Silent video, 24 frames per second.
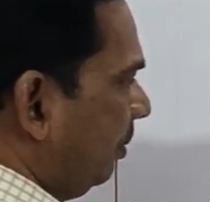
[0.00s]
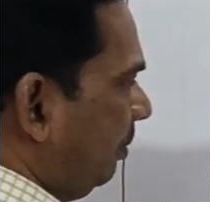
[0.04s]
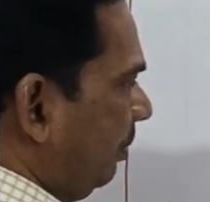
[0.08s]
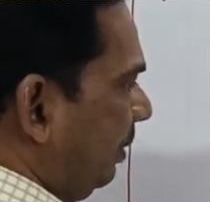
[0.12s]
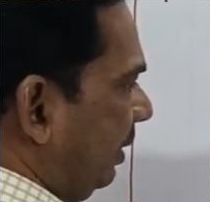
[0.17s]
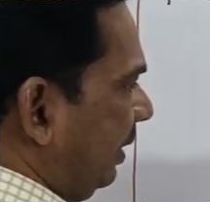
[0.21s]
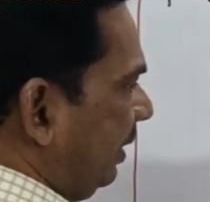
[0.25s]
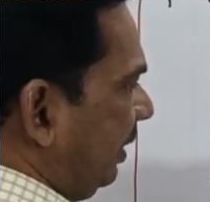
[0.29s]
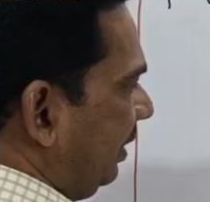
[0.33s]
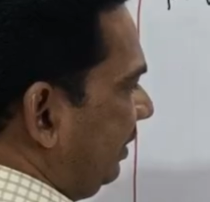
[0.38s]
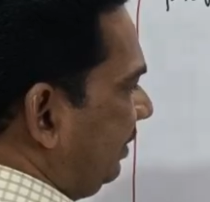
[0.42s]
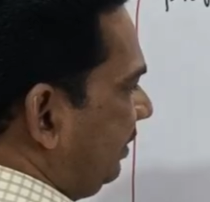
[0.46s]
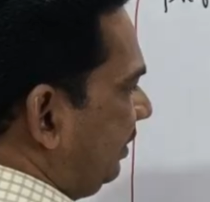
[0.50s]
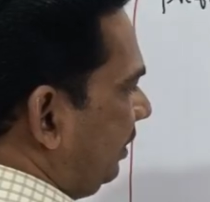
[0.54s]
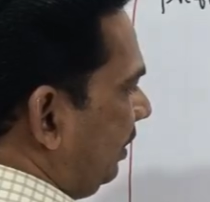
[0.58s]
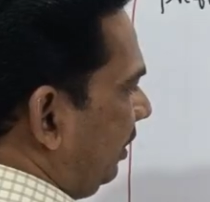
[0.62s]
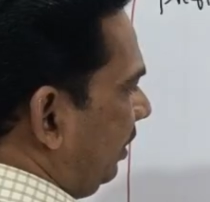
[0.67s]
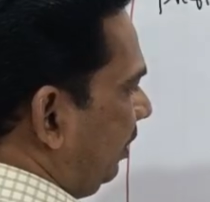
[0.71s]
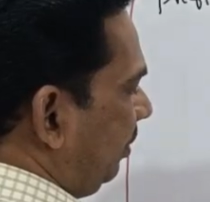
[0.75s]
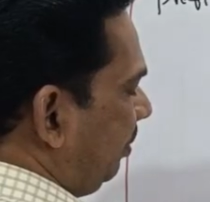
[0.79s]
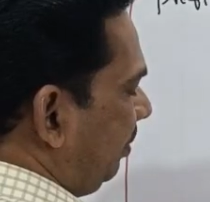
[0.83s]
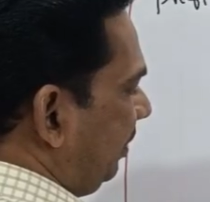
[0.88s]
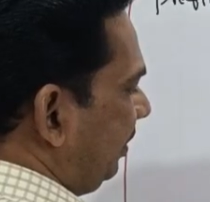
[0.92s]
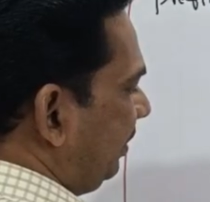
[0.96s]
because
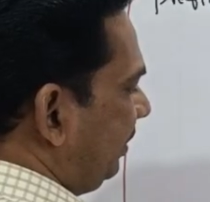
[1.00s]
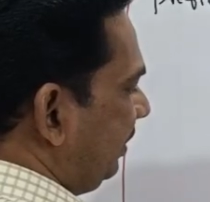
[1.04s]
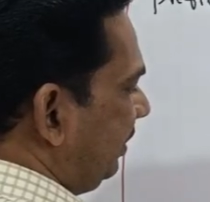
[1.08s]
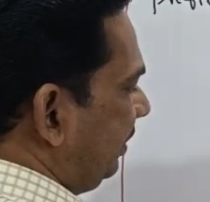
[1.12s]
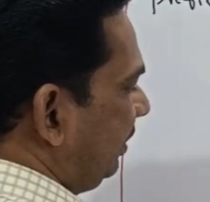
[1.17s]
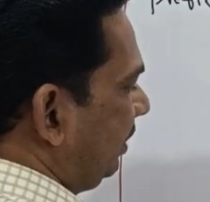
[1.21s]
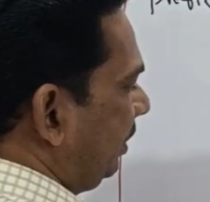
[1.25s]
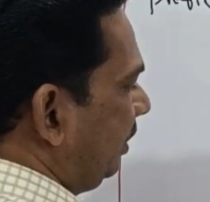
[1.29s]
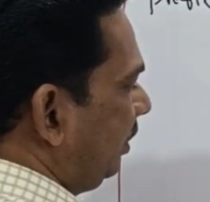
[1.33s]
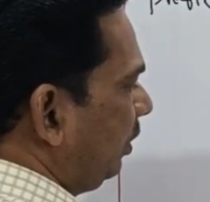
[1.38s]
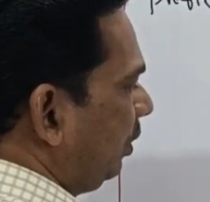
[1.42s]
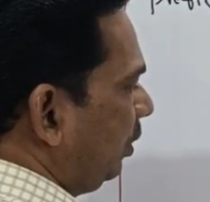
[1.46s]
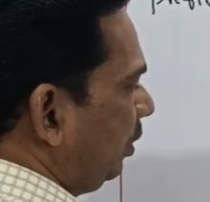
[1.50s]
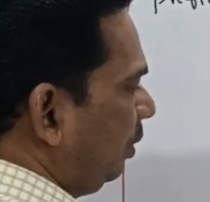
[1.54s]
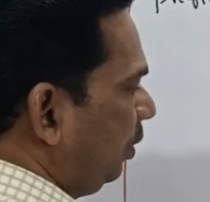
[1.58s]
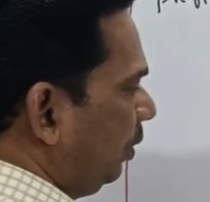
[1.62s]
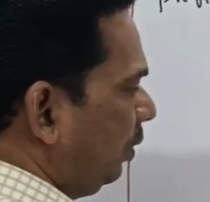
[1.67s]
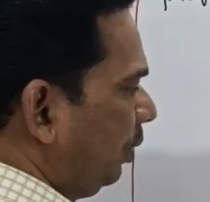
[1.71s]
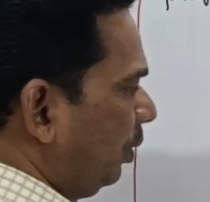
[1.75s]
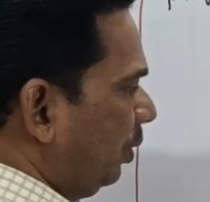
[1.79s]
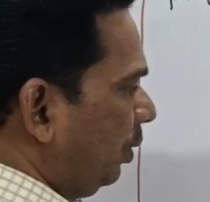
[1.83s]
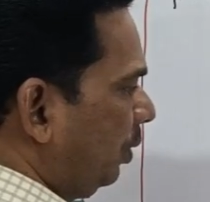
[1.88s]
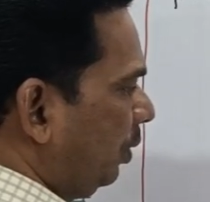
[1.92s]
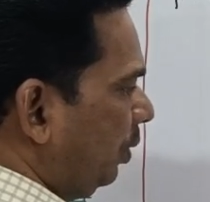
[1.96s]
third position
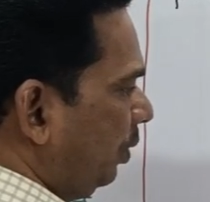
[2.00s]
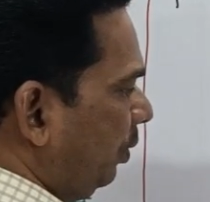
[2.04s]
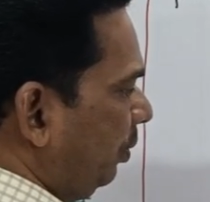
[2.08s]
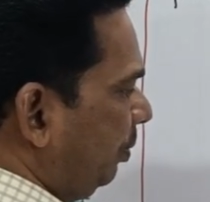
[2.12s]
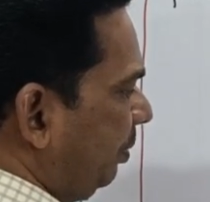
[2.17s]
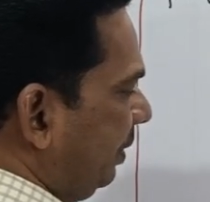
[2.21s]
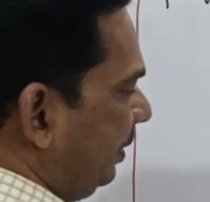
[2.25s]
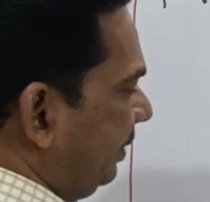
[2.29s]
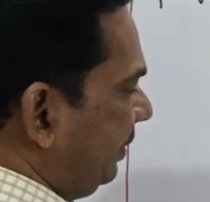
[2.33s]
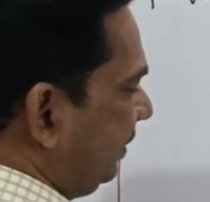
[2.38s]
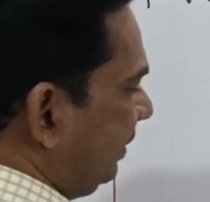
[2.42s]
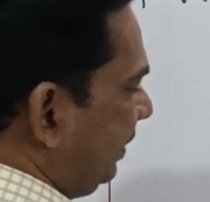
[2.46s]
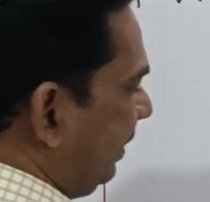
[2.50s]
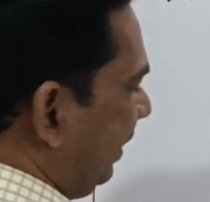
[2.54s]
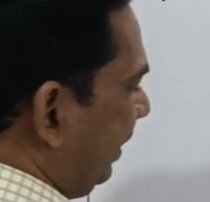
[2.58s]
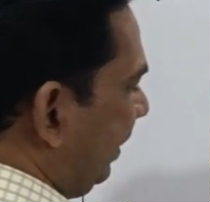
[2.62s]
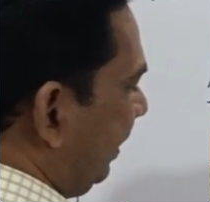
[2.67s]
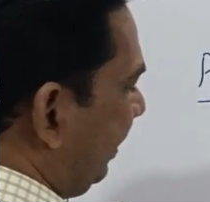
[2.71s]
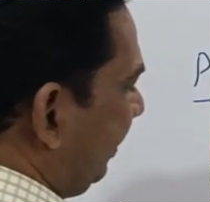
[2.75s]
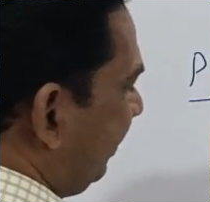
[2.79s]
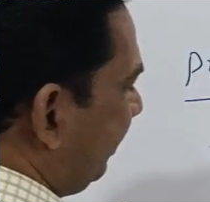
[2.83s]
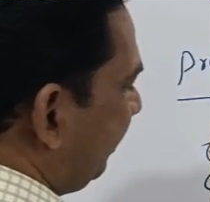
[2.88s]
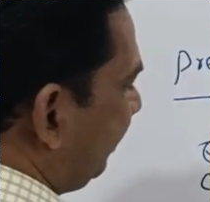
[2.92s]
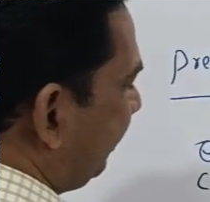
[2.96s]
chloro group is
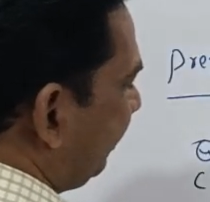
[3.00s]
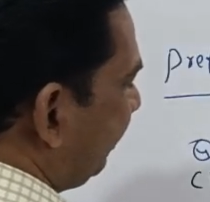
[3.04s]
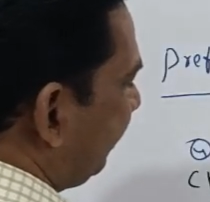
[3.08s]
there.